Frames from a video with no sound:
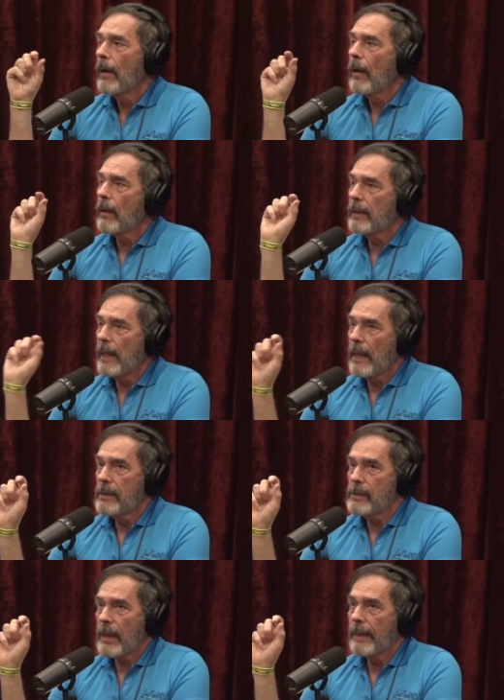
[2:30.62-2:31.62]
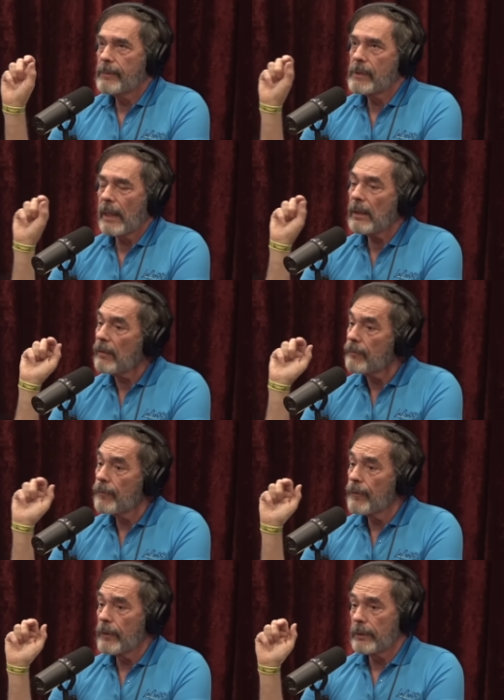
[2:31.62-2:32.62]
are the enzymes that
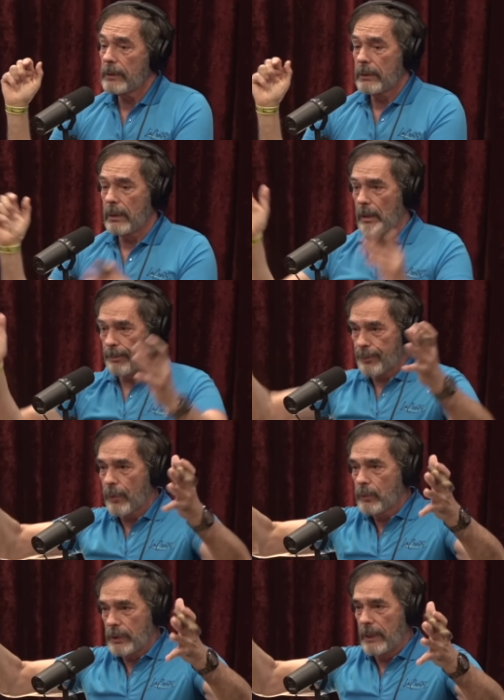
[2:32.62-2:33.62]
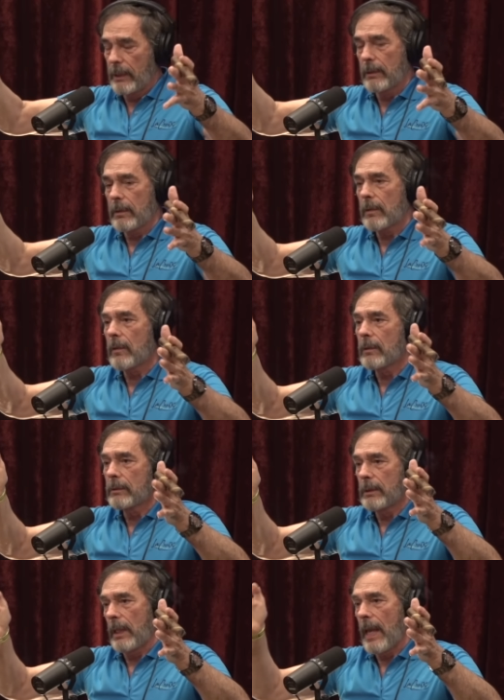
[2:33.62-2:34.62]
convert a protein
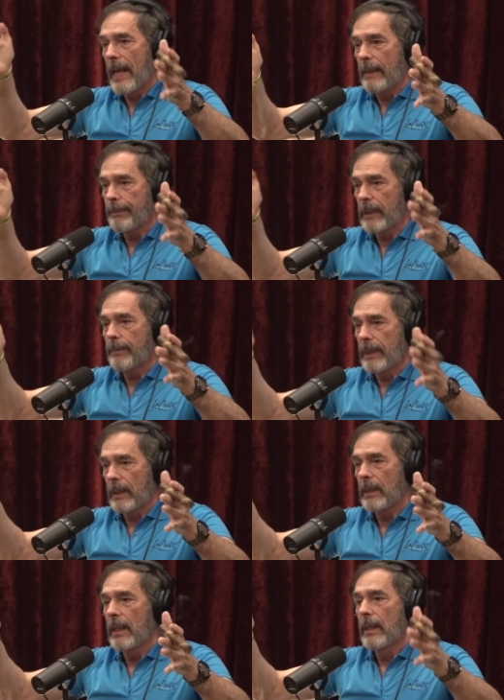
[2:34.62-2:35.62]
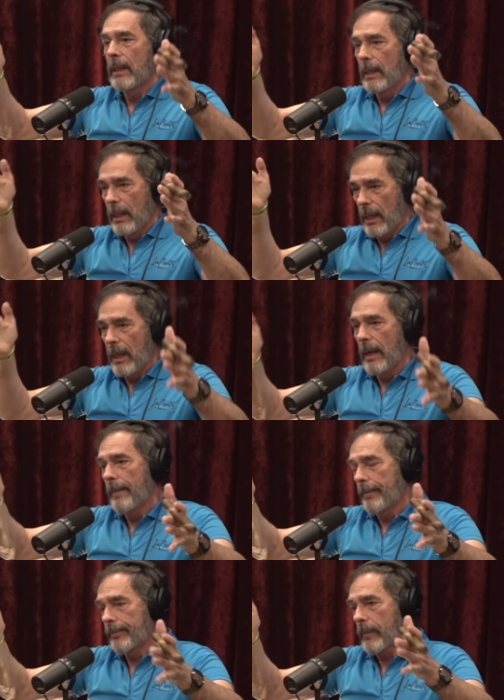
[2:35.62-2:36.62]
called APP,
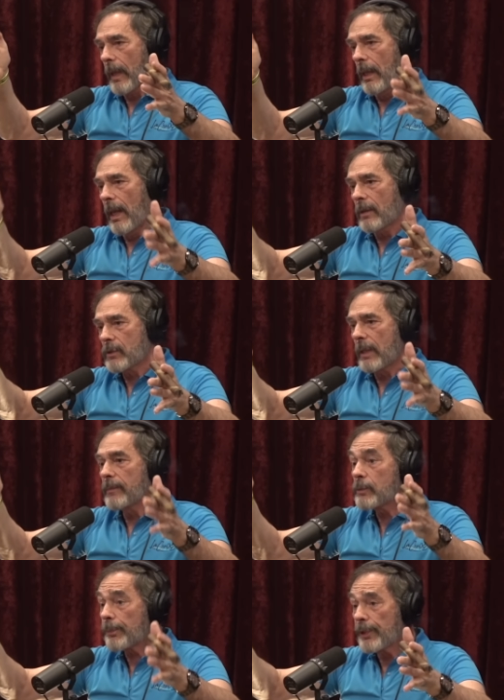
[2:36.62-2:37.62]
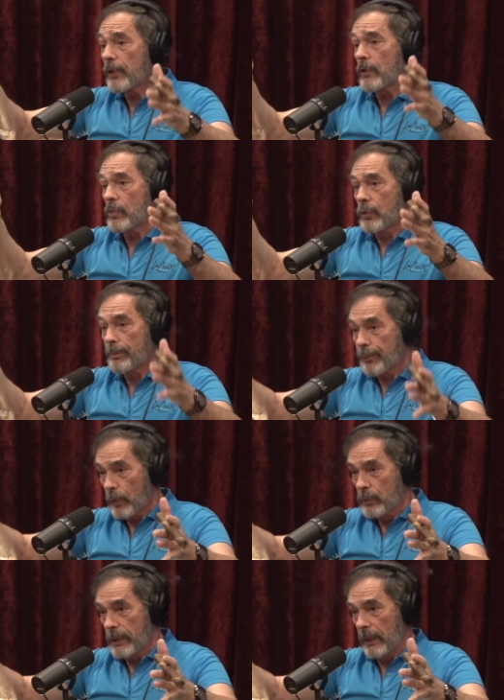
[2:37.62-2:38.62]
um, Alzheimer's precursor
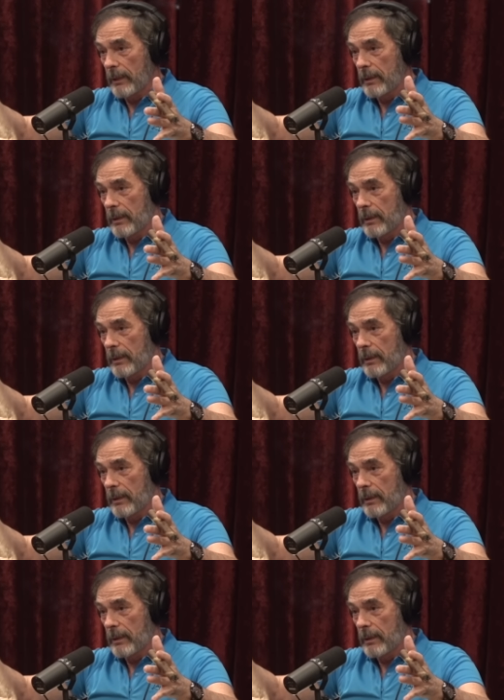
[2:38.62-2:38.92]
protein.